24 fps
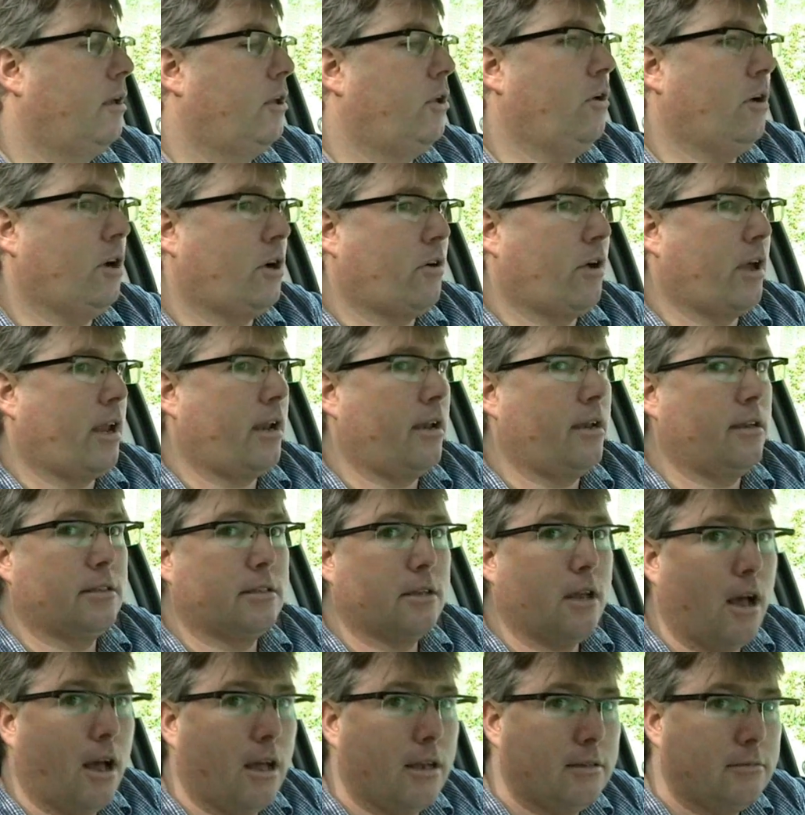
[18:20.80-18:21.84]
Your credit is
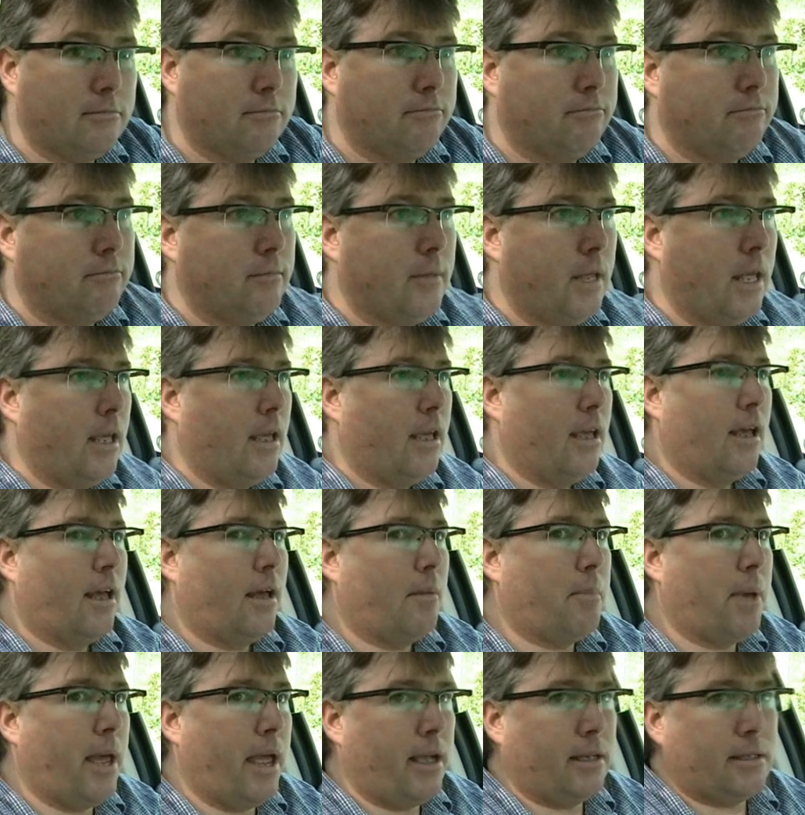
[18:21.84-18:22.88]
not.
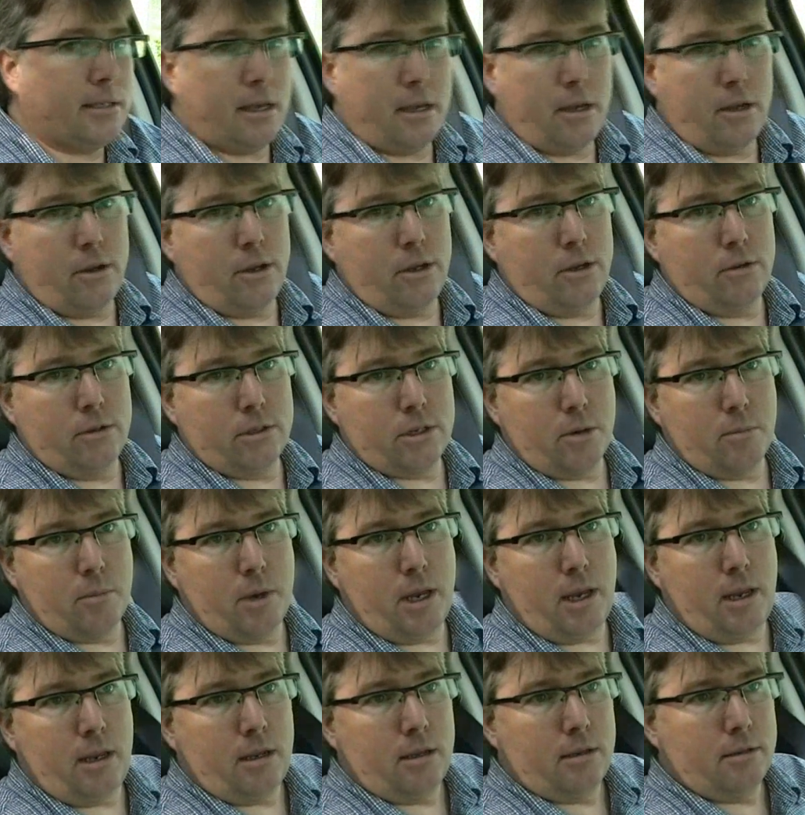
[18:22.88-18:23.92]
A bank's IOUs are
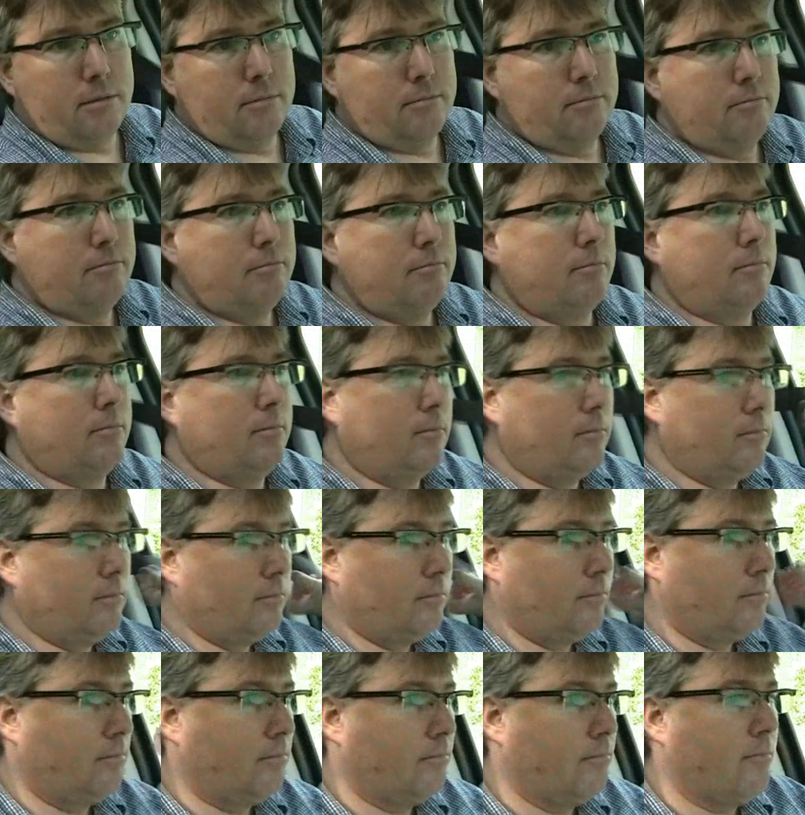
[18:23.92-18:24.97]
money.
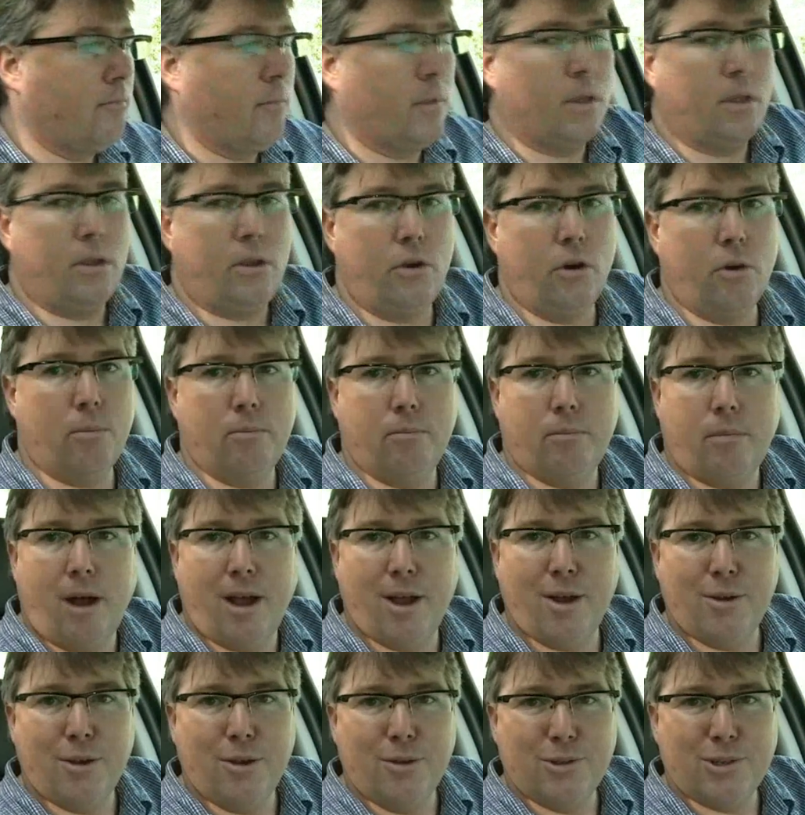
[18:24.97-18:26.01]
Your
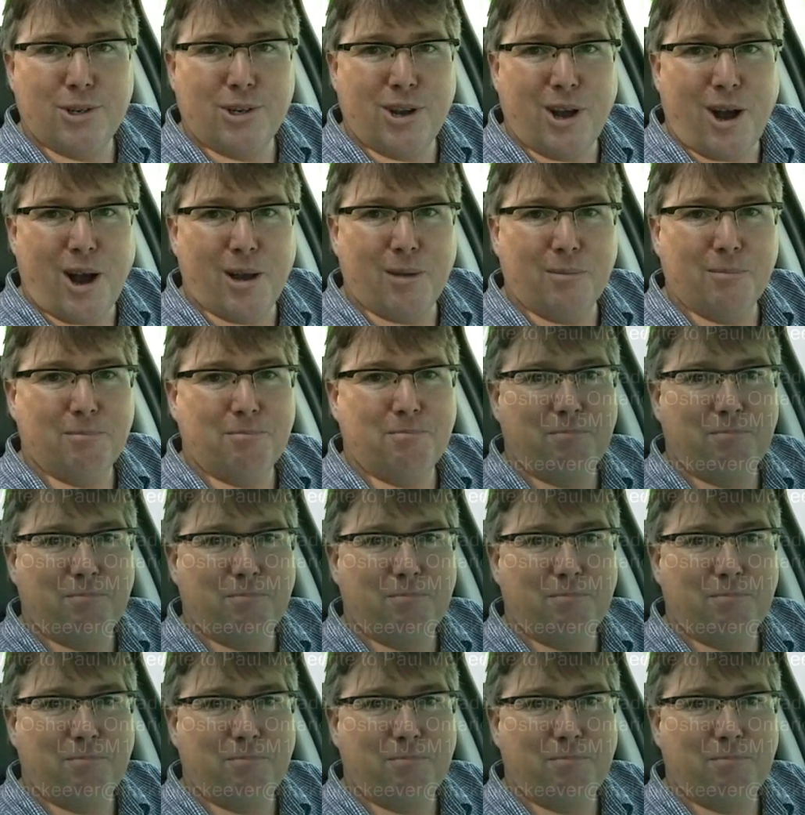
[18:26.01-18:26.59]
IOUs are not.